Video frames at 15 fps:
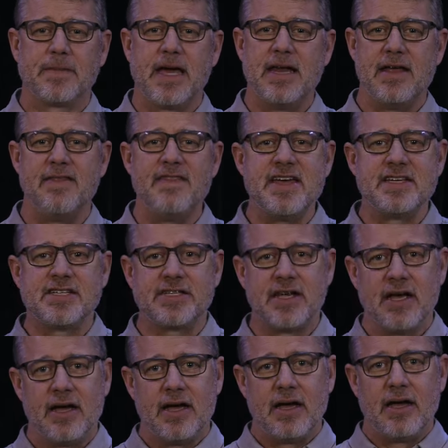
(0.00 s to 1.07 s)
And in this
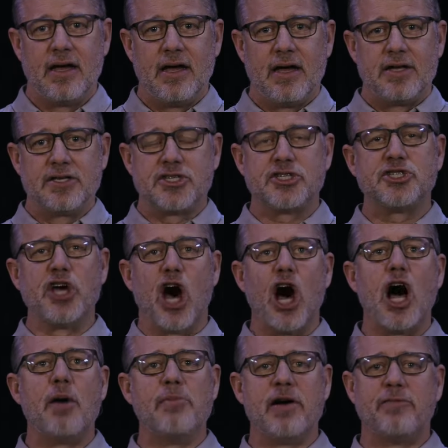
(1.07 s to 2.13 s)

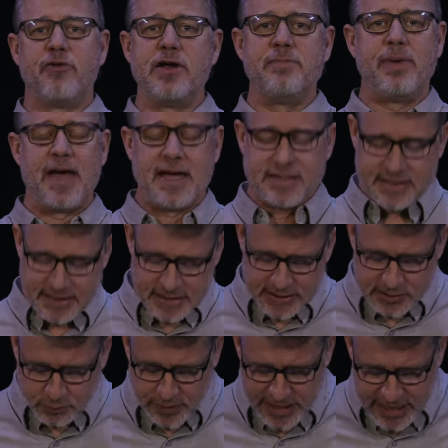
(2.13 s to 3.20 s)
psalm of
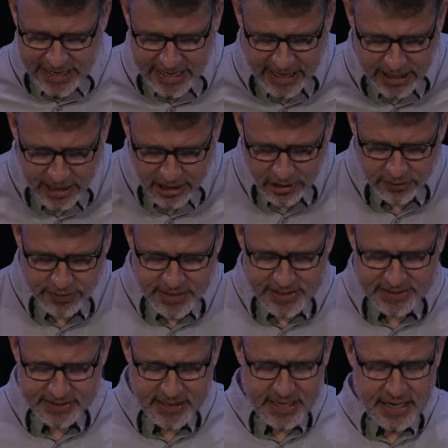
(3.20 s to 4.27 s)
repentance, we hear
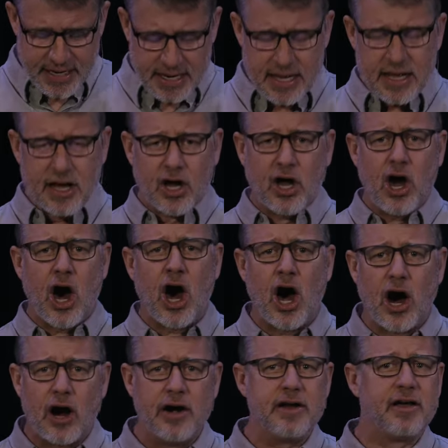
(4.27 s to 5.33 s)
this
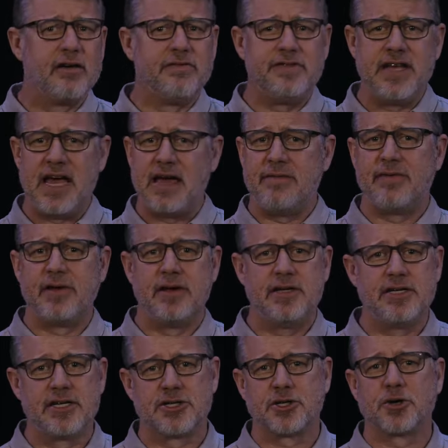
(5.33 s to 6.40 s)
heart of David,
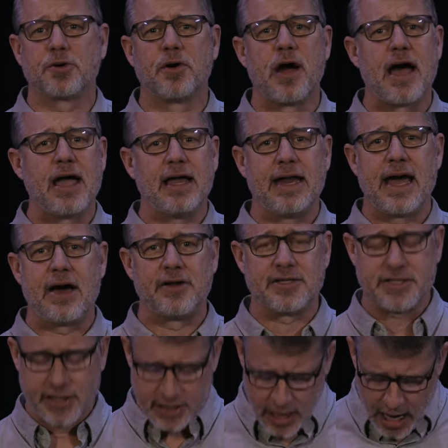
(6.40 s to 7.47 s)
just crying
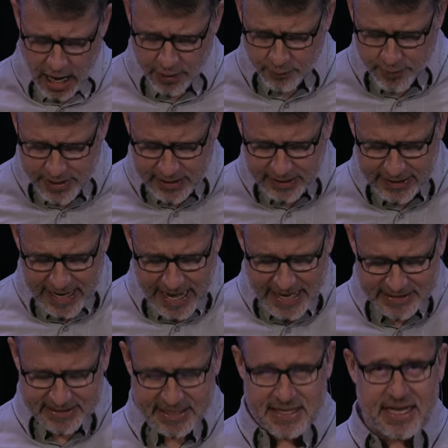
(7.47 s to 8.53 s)
out to God,
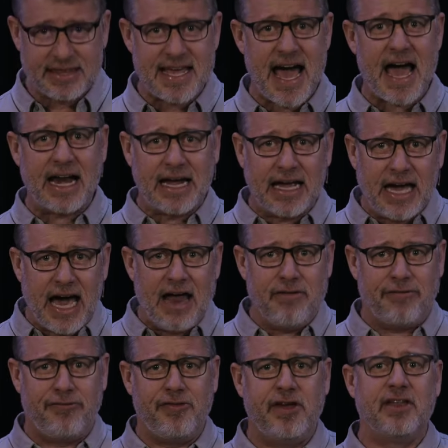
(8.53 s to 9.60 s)
realizing that that
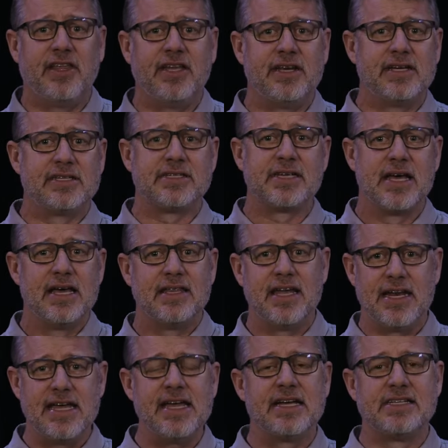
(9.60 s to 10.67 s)
gut feeling is
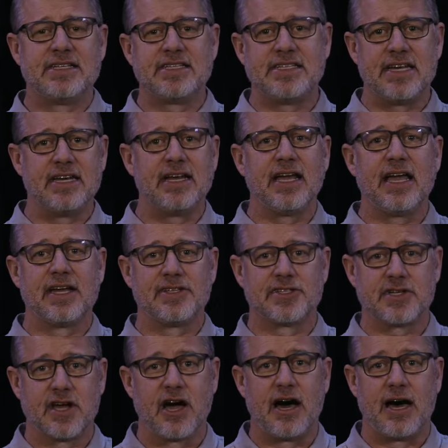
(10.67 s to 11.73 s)
that he had sinned
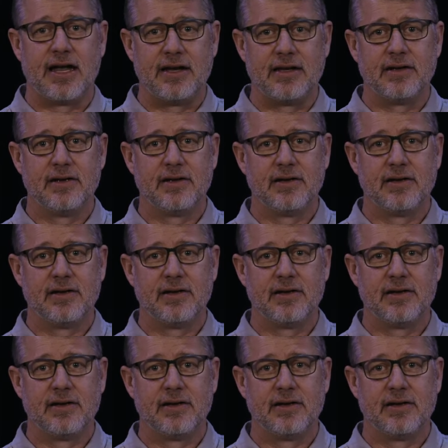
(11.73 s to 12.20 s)
against God.